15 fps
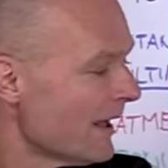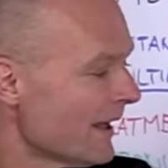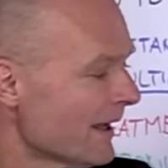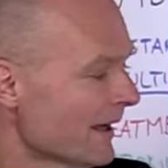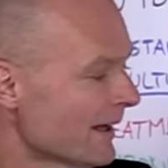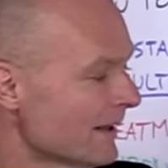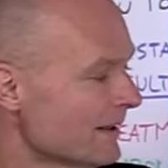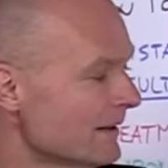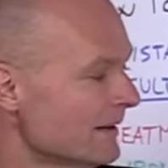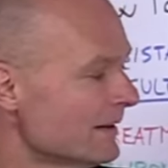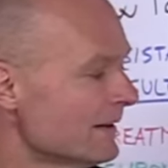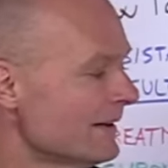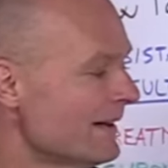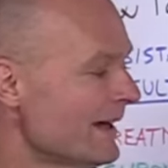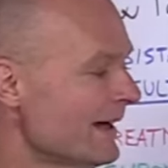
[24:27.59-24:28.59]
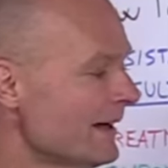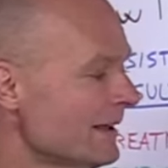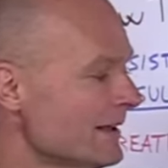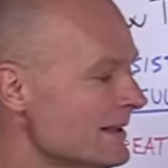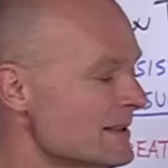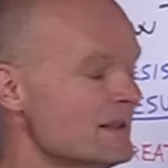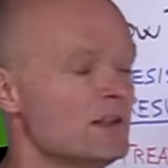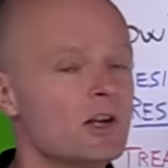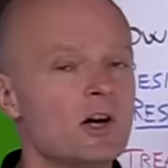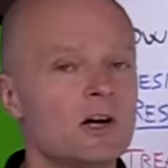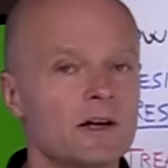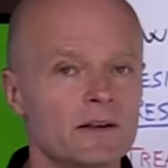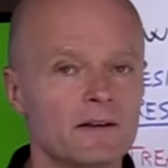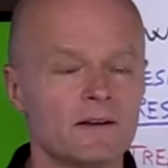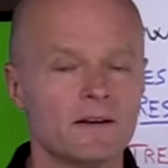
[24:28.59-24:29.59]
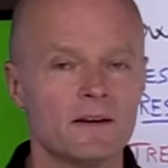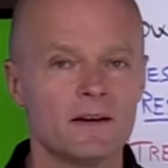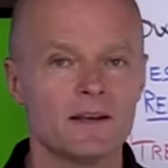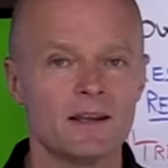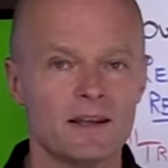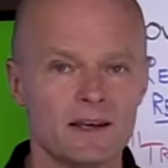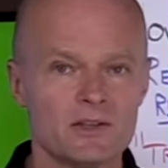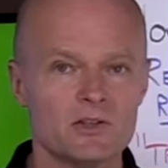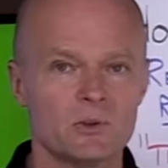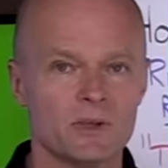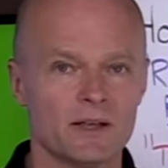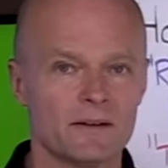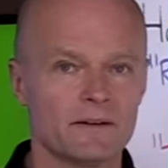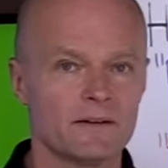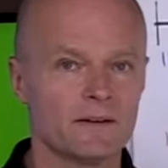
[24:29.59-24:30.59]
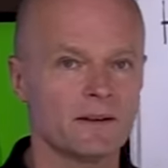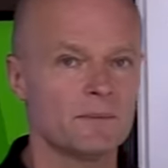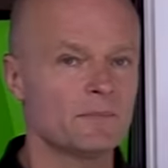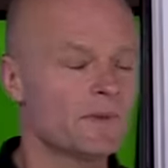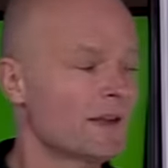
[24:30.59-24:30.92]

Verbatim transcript: and that is not going to get you healthy.